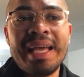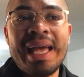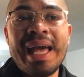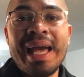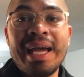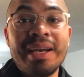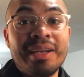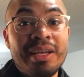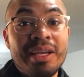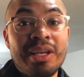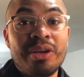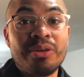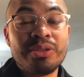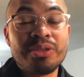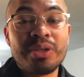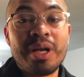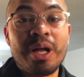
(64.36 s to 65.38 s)
And it
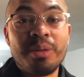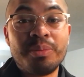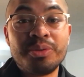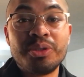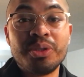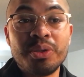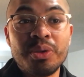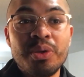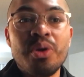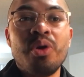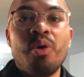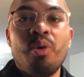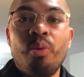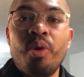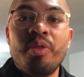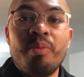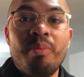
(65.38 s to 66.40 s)
also helps you
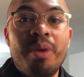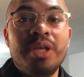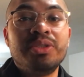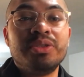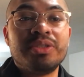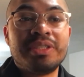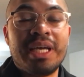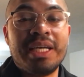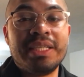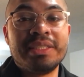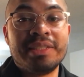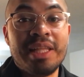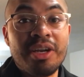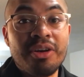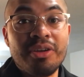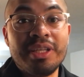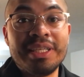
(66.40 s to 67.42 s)
with muscle size,
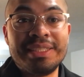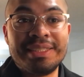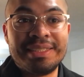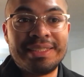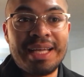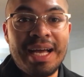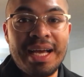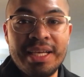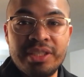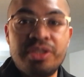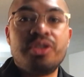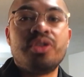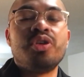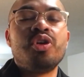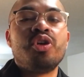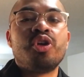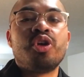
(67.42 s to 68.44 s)
literally size.
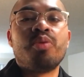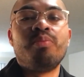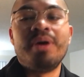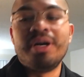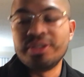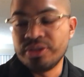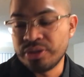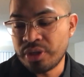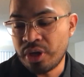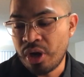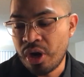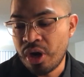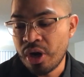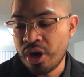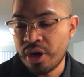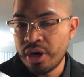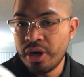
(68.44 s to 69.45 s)
Your muscles
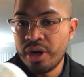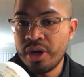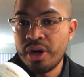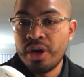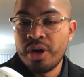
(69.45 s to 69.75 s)
are,